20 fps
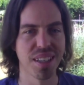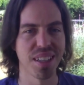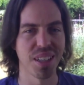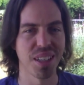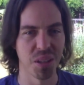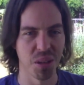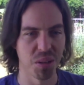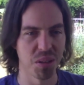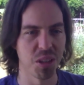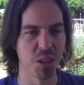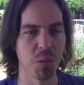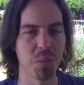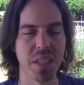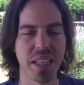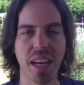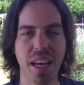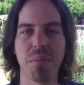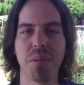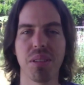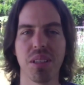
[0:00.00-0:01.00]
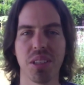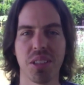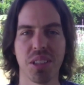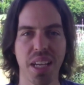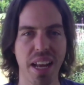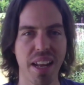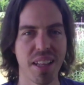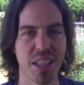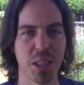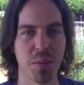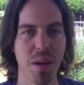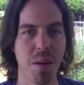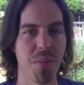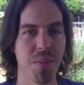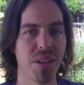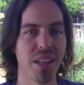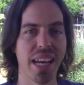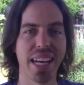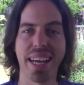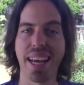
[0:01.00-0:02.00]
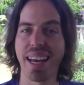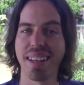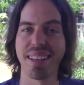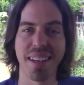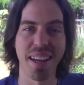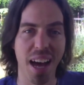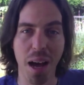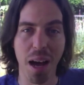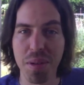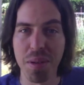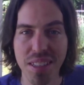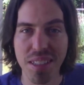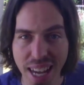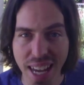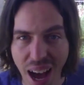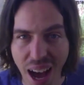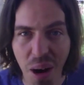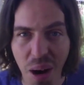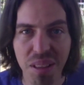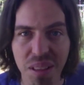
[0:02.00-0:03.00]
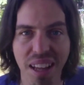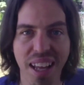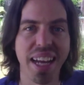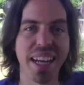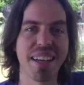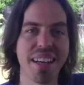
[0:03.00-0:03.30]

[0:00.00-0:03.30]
you'll be able to say to these people, I'm in town,